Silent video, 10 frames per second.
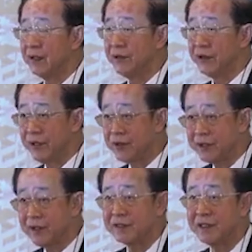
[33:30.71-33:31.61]

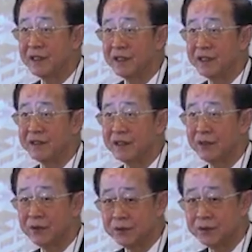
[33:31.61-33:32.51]
reducing the
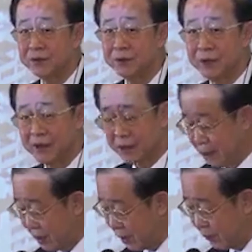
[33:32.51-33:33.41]
CO2 in
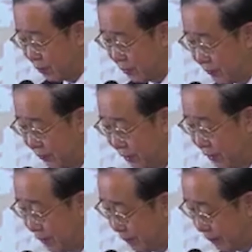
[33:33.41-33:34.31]
the
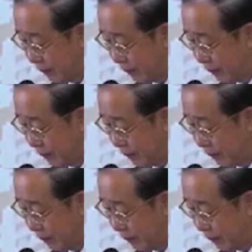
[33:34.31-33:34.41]
atmosphere.